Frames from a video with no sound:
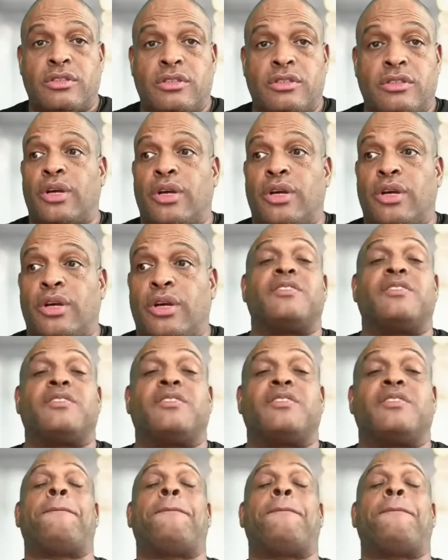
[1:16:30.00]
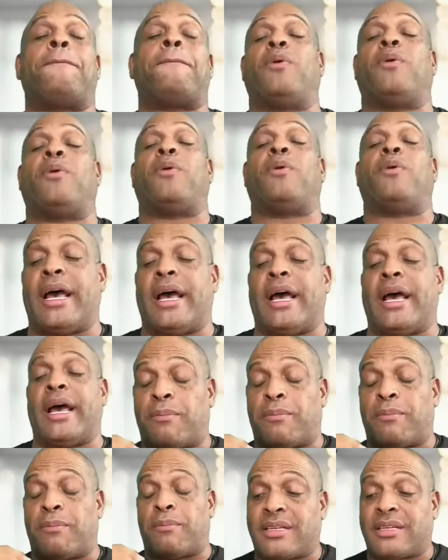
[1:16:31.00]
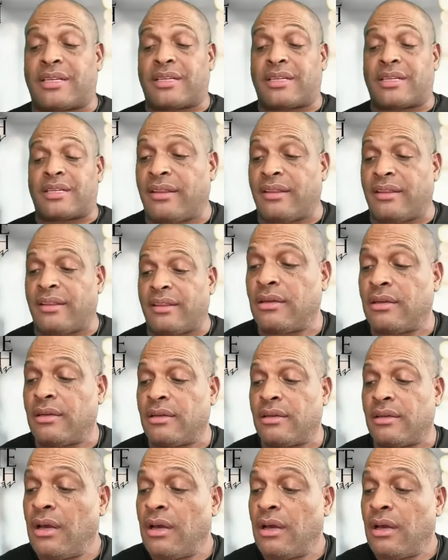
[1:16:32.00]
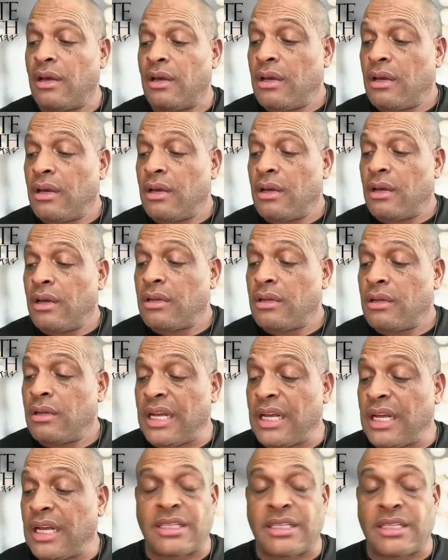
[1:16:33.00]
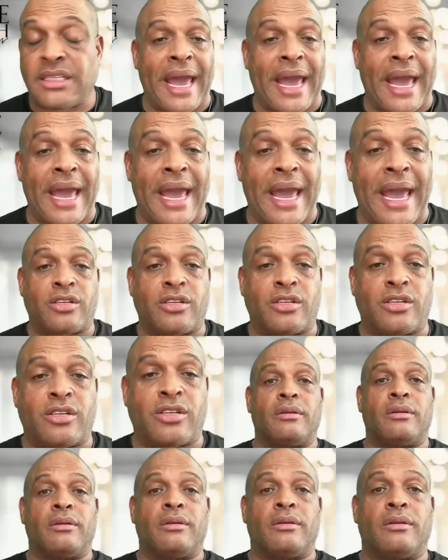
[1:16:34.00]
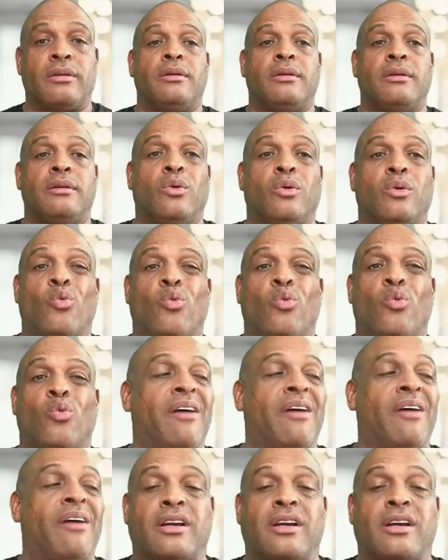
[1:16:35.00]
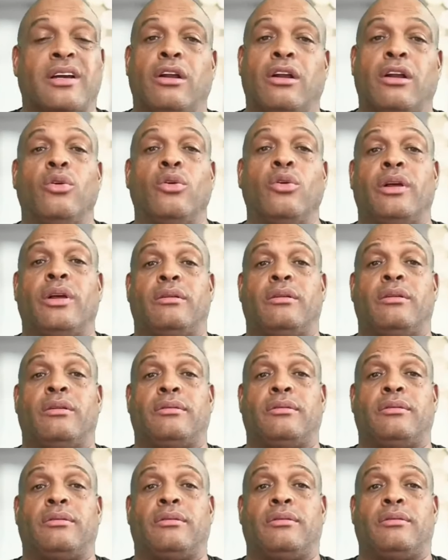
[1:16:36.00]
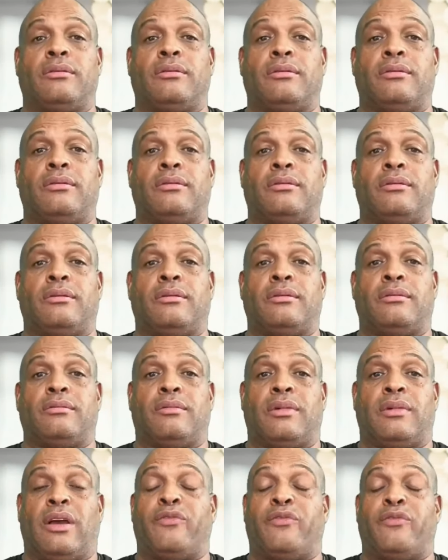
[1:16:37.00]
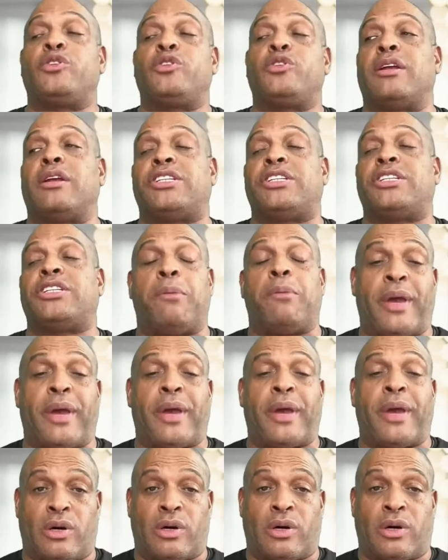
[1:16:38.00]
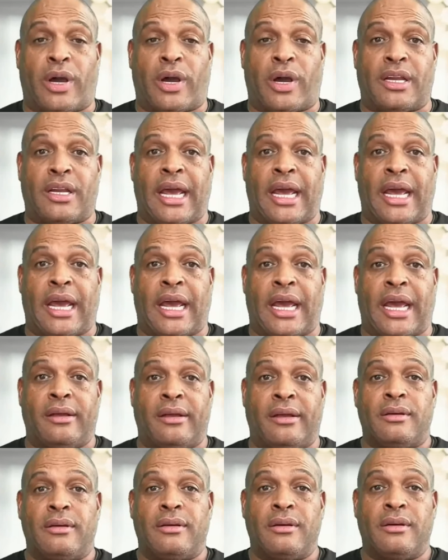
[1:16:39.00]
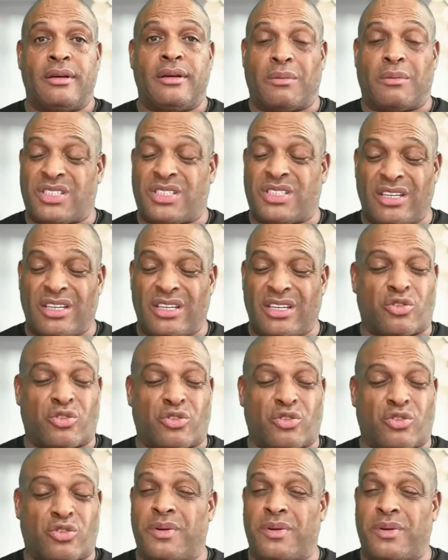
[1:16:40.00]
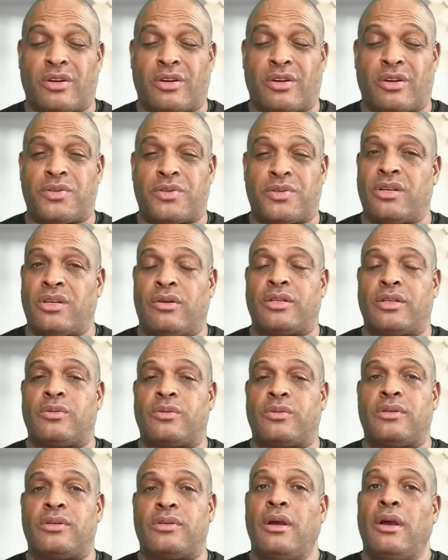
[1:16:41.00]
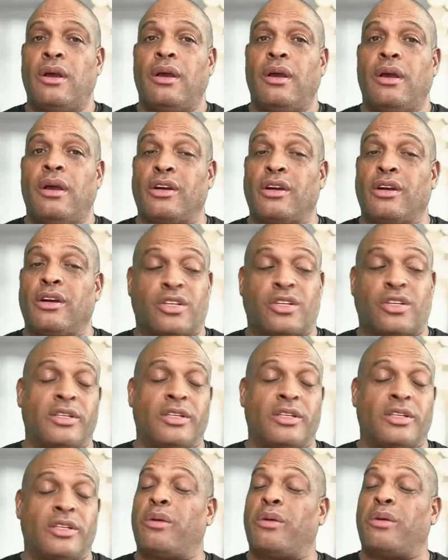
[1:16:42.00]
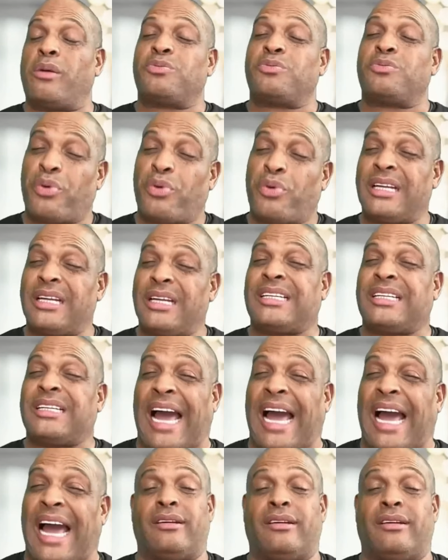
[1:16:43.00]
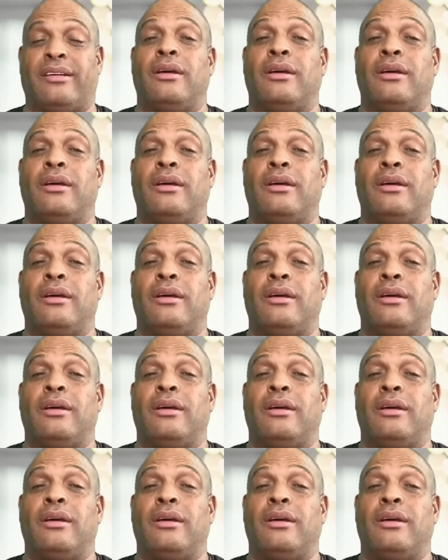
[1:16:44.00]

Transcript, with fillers: to give. Some people ask about tithing. Is it mandatory? We haven't concluded. If you said, Jay, pick one way today, I'm still scrubbing the scriptures on this one because there's one scripture that's pretty tight